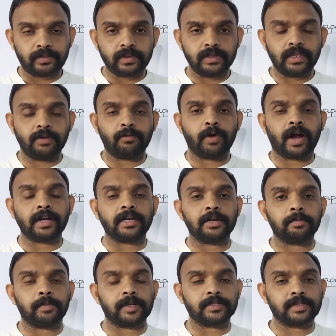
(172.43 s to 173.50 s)
the
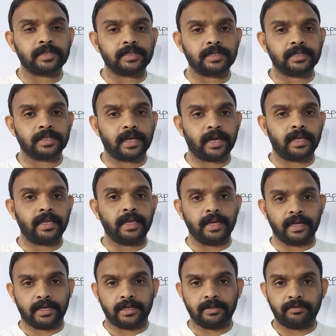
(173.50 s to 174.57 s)
water present in the
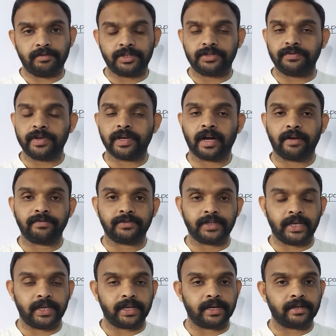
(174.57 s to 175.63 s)
ink which we have
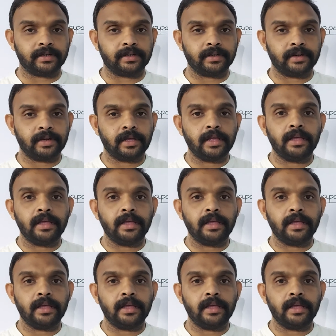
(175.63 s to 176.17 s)
taken